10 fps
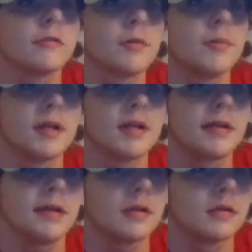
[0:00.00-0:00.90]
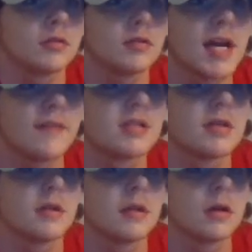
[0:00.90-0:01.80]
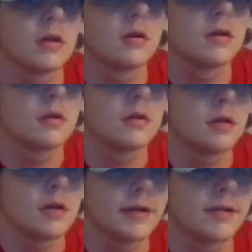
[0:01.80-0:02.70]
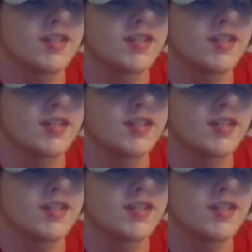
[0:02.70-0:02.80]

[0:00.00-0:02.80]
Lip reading: overall pick in the draft, the